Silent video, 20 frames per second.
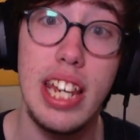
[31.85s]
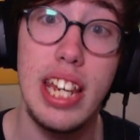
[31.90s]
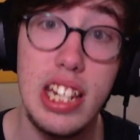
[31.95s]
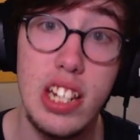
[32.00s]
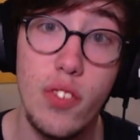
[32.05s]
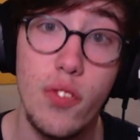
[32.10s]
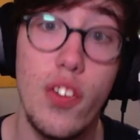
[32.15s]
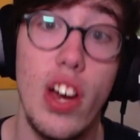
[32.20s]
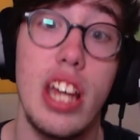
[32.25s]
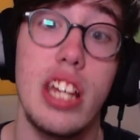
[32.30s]

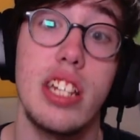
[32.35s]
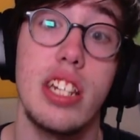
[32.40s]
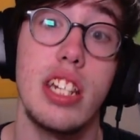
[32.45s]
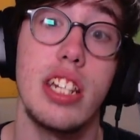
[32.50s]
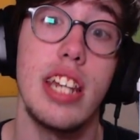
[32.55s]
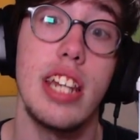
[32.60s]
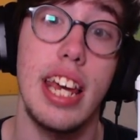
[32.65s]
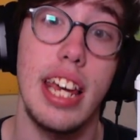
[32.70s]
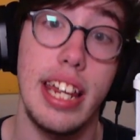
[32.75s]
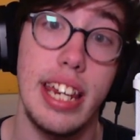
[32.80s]
interface to
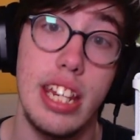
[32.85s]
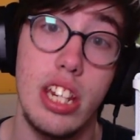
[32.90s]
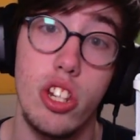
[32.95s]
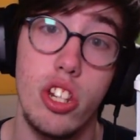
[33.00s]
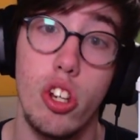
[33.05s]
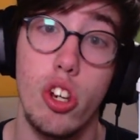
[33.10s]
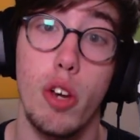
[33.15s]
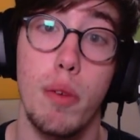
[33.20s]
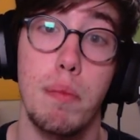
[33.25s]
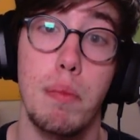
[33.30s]
take it into
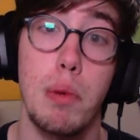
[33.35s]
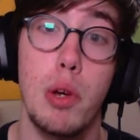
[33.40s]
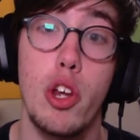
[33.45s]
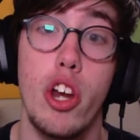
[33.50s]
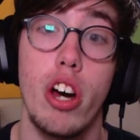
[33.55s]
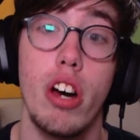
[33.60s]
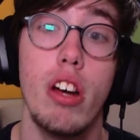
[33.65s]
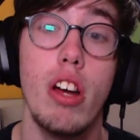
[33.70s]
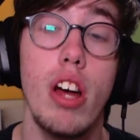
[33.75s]
your computer,